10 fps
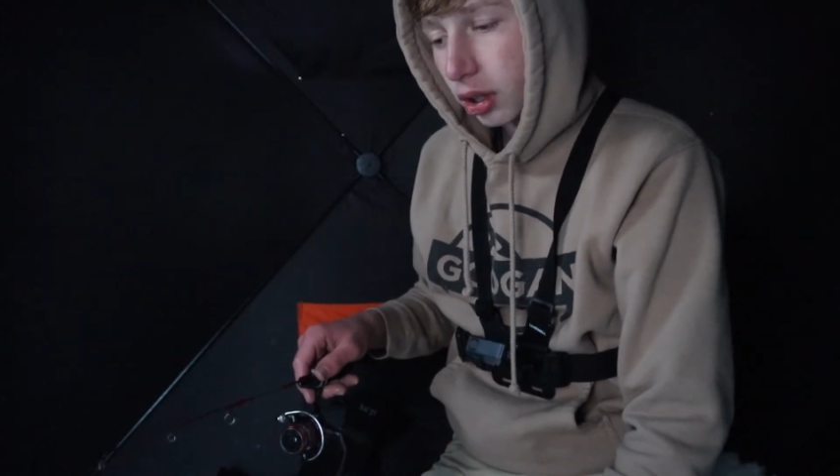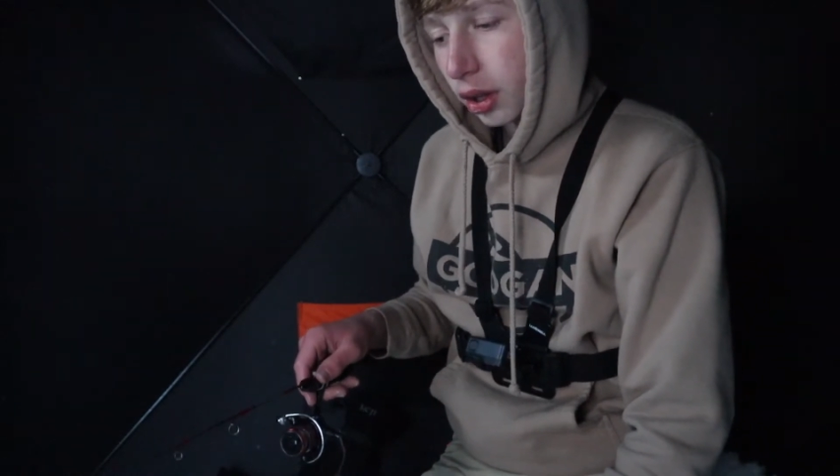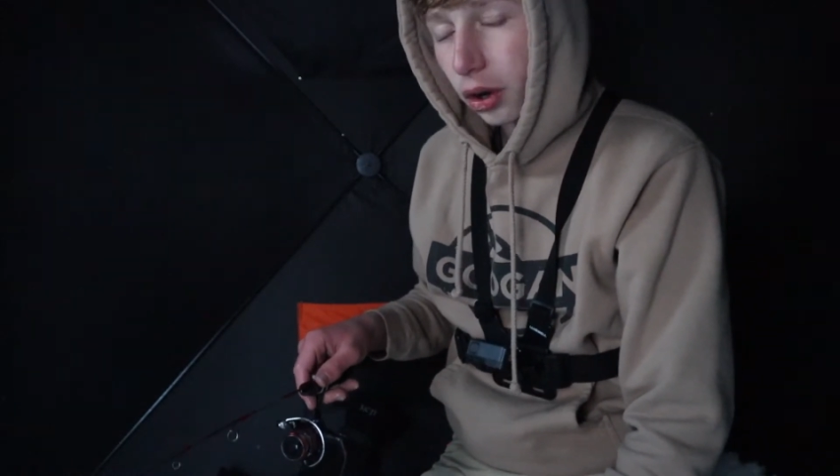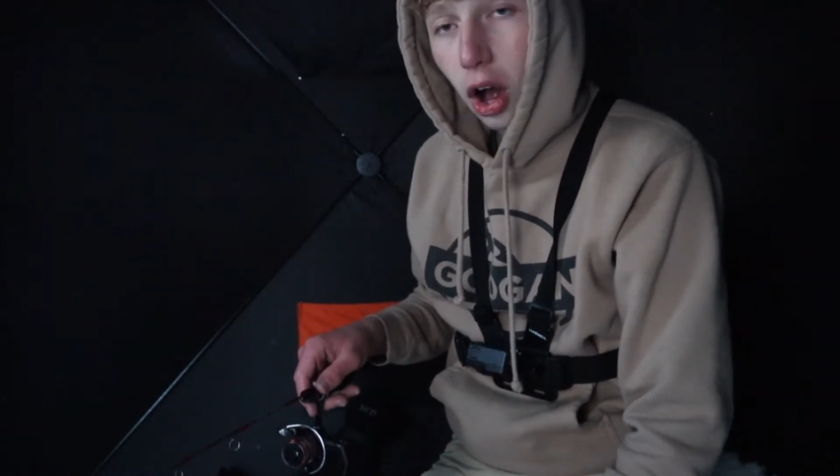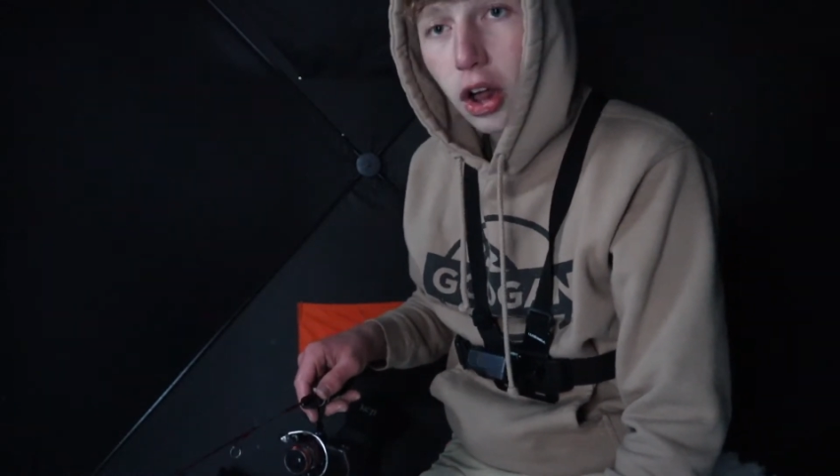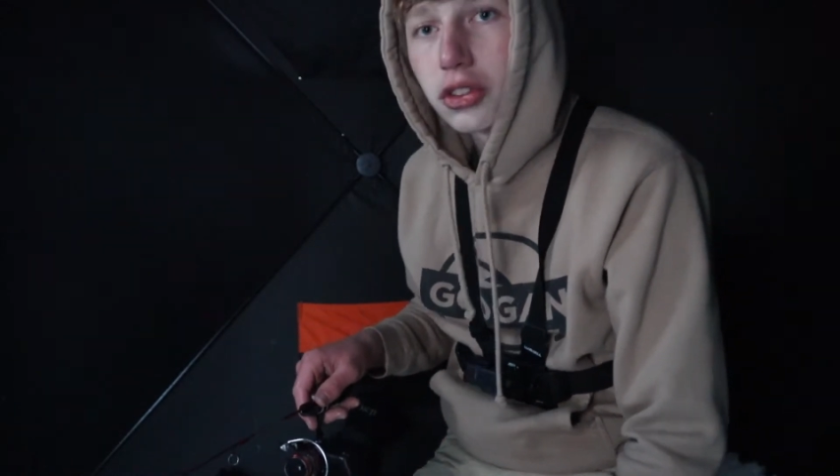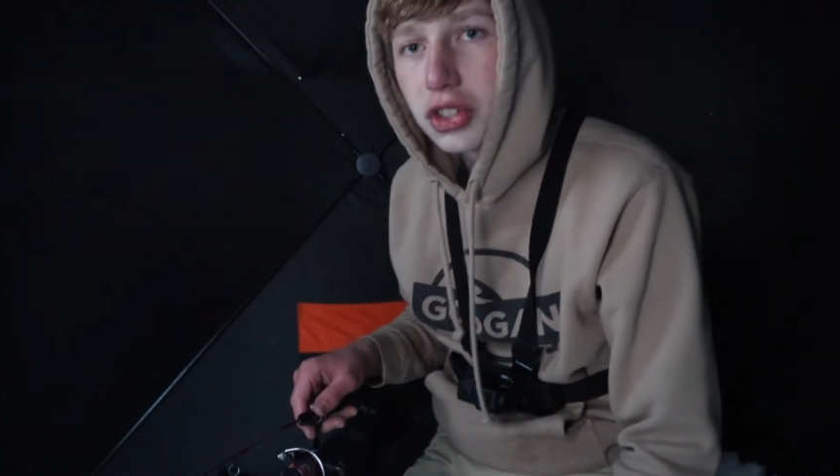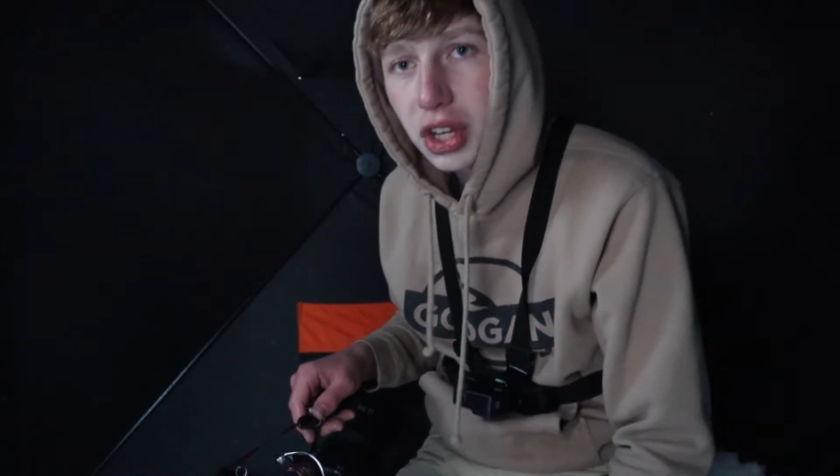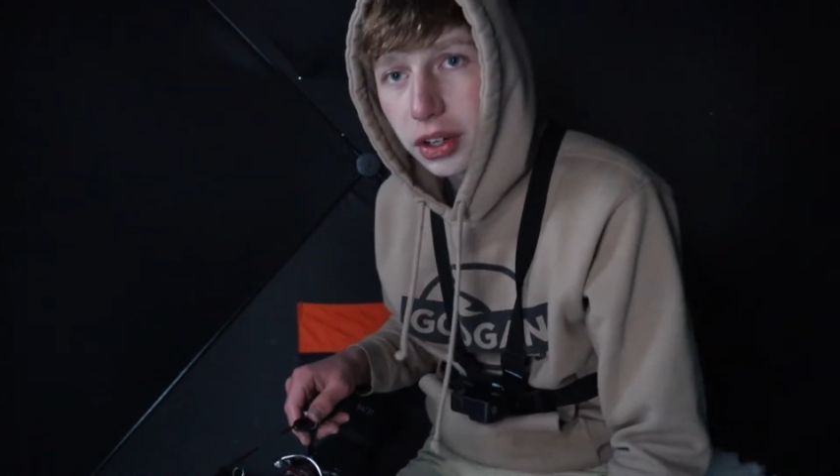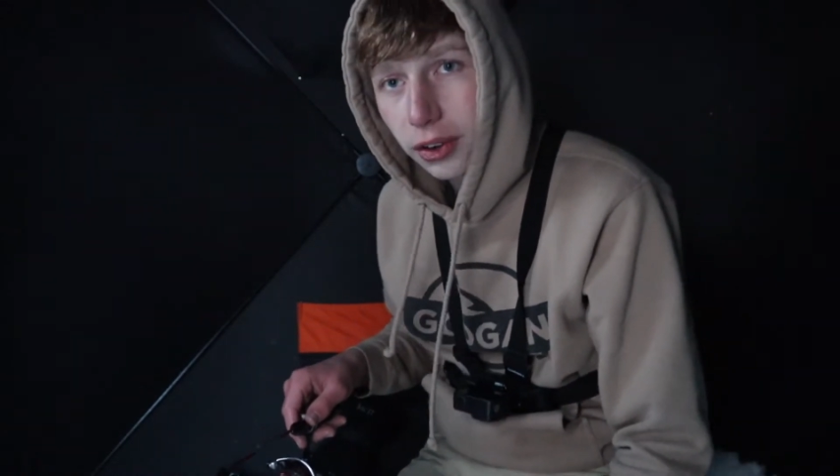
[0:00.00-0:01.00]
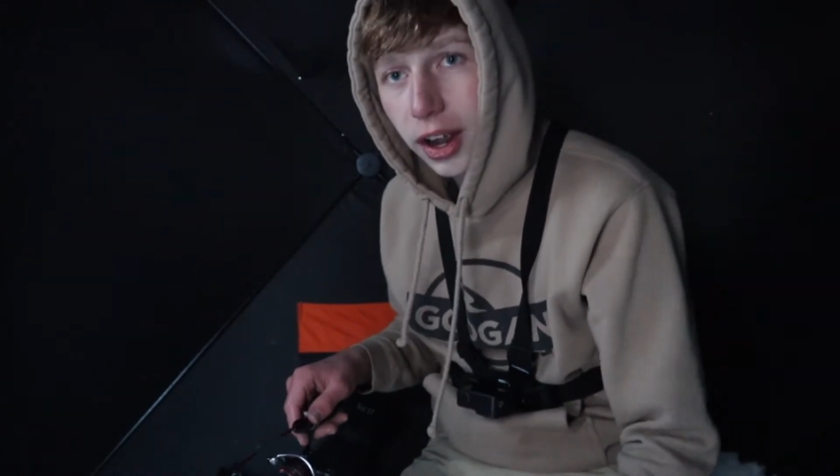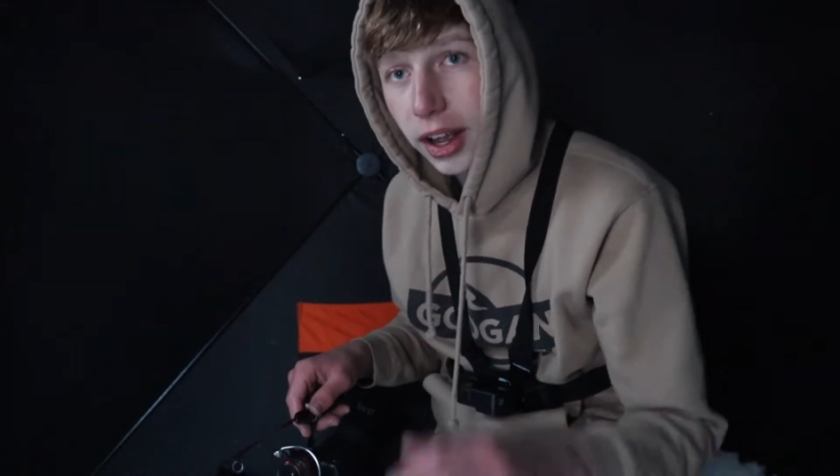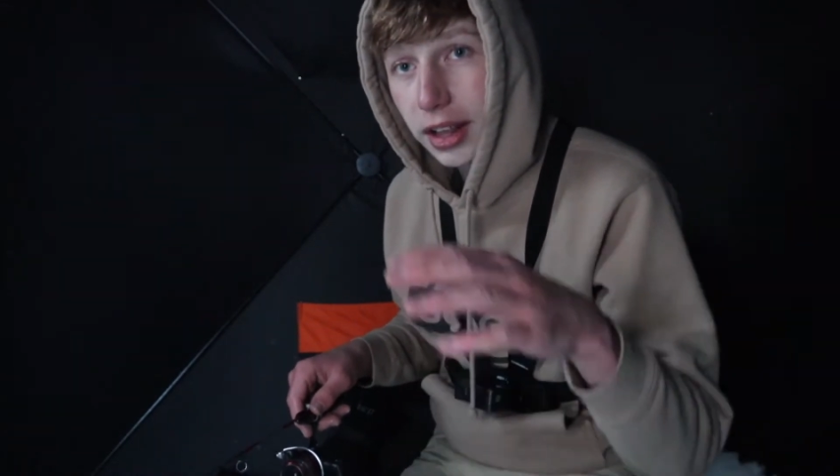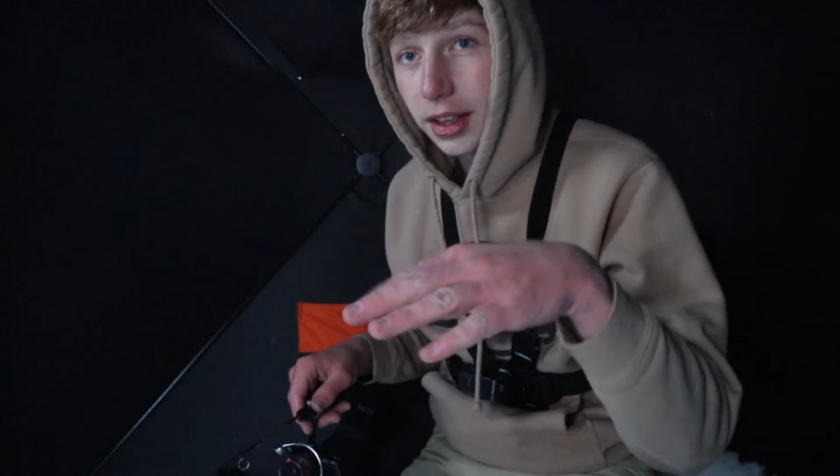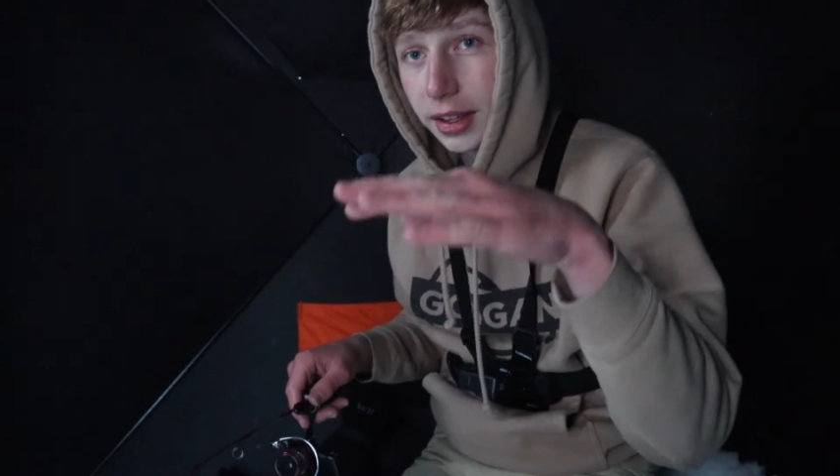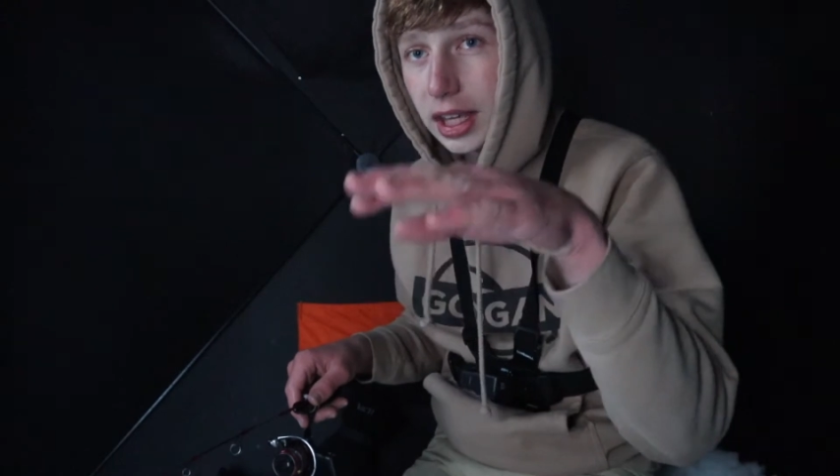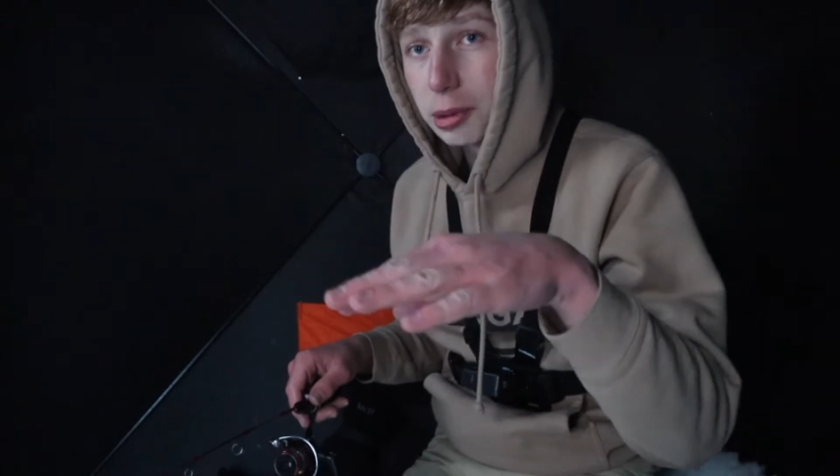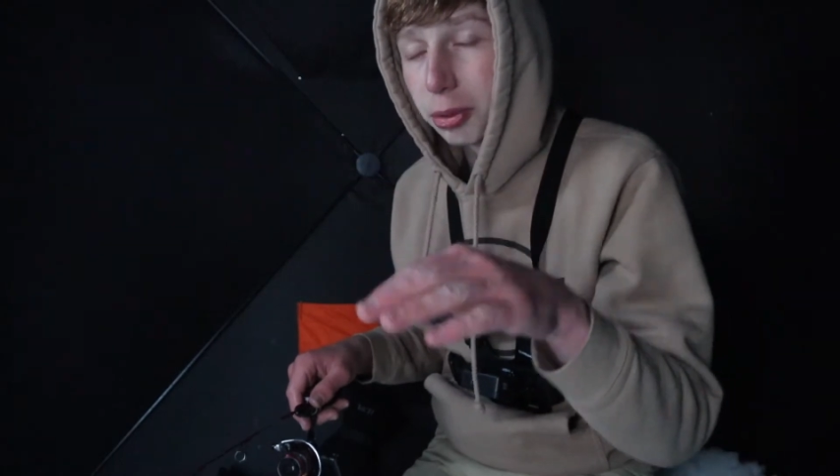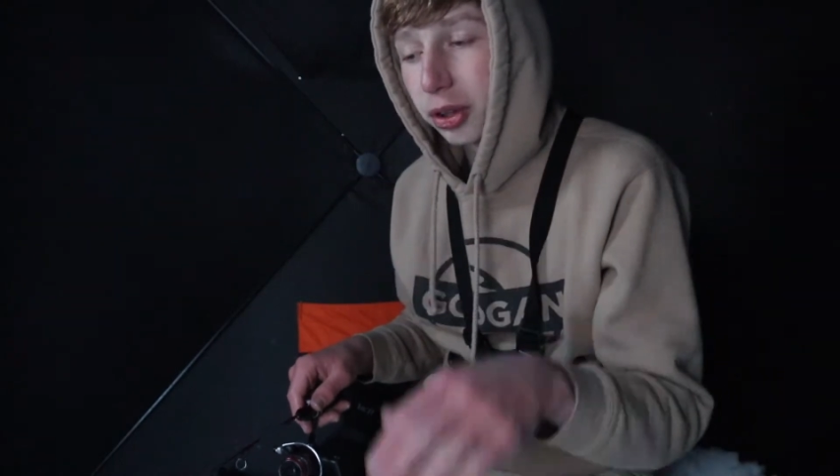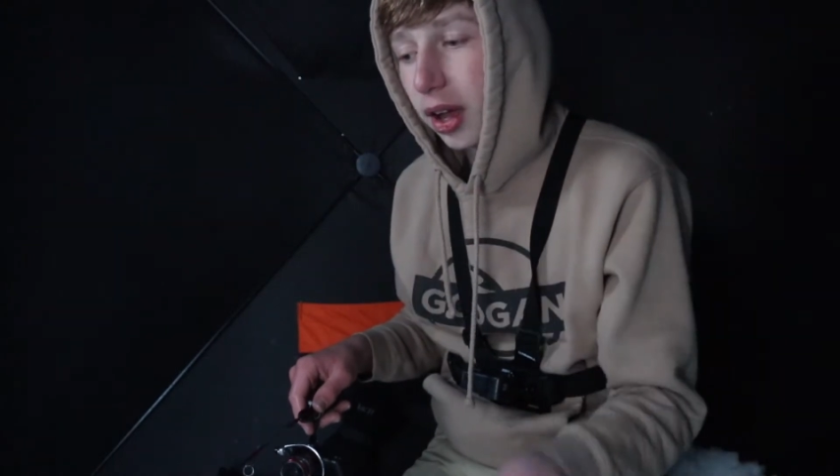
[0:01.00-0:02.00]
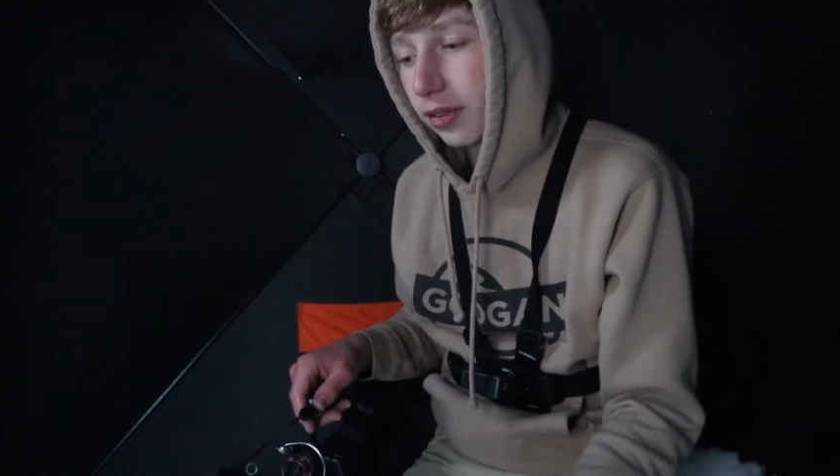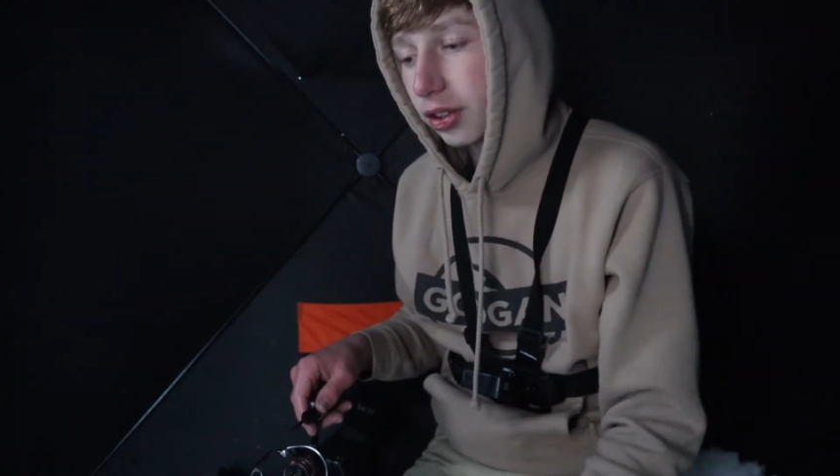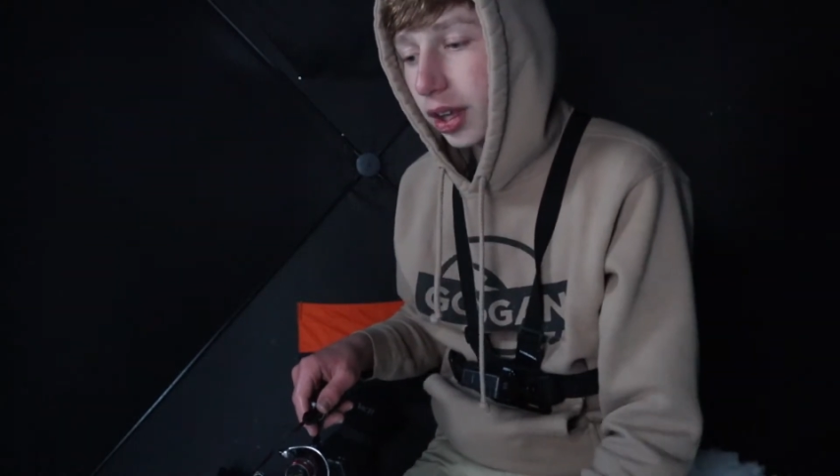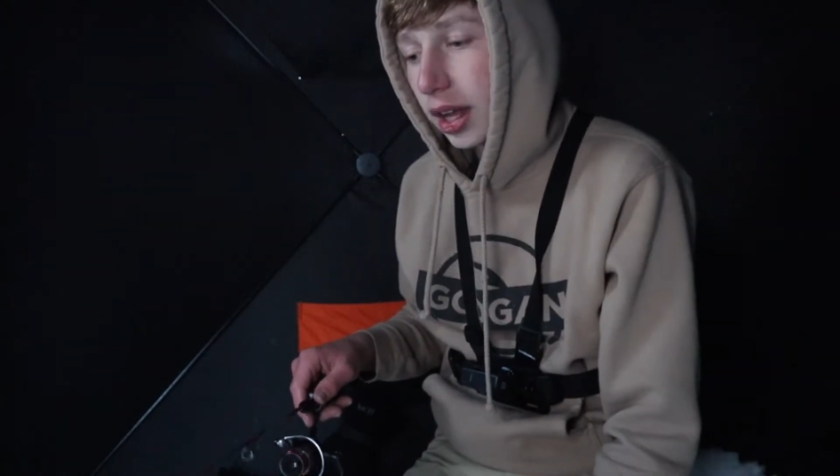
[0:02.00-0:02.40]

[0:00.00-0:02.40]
they're all just like right at that keeper level